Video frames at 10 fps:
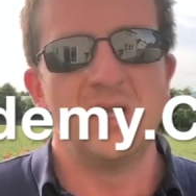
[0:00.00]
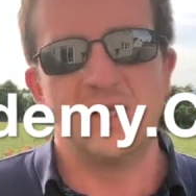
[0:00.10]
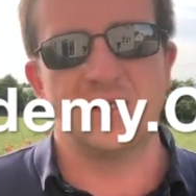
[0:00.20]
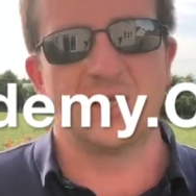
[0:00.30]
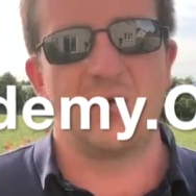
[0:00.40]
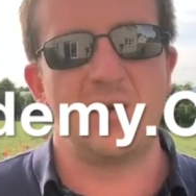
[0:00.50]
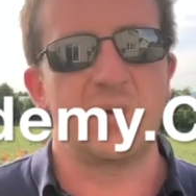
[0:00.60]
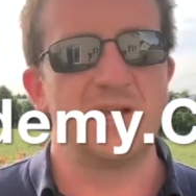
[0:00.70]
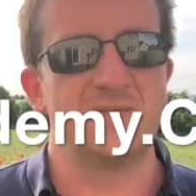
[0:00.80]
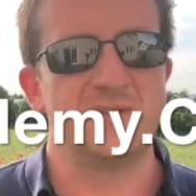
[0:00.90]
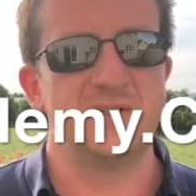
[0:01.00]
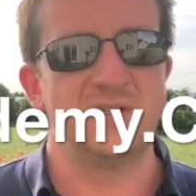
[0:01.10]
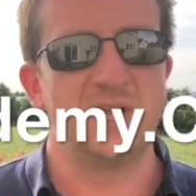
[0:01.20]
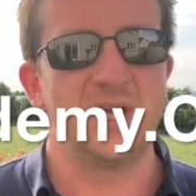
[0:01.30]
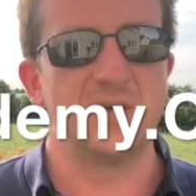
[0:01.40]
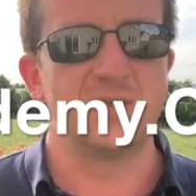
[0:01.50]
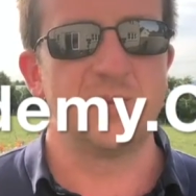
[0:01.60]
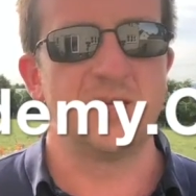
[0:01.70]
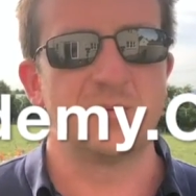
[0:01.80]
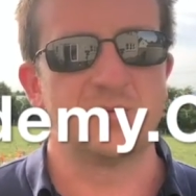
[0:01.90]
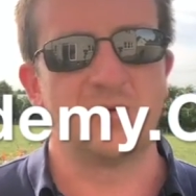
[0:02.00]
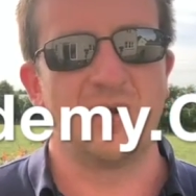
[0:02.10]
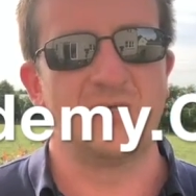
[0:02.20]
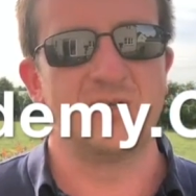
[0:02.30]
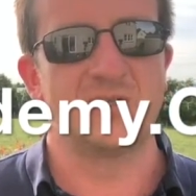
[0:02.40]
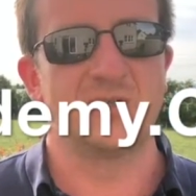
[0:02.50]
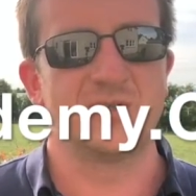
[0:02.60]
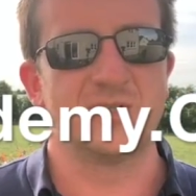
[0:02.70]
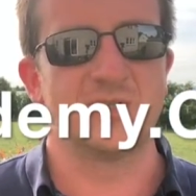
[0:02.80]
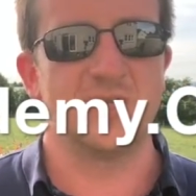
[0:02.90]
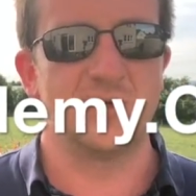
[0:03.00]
is a great place for you to go to pick up some great resources.